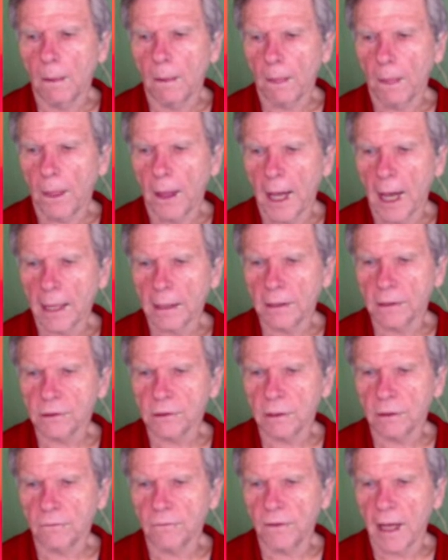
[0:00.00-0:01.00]
that is
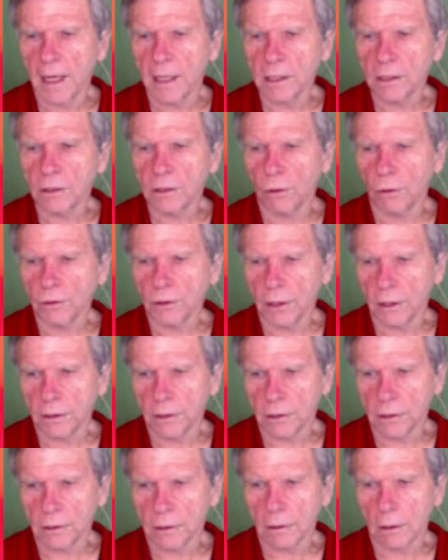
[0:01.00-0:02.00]
an advantage. Of course,
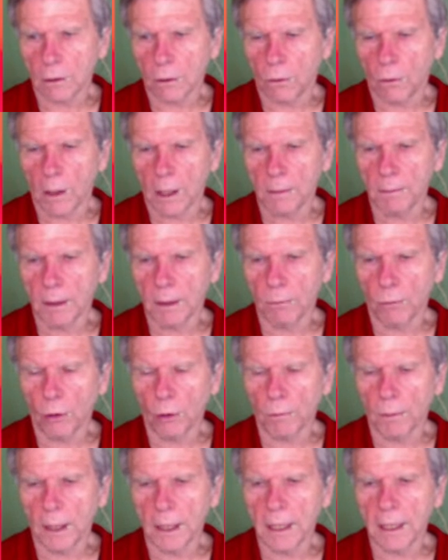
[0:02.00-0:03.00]
it's quite a bit more
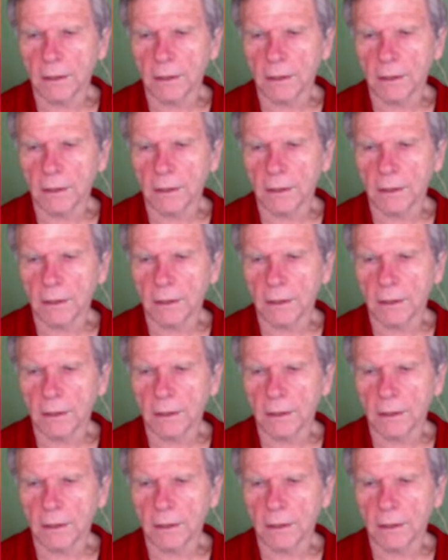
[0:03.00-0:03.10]
money.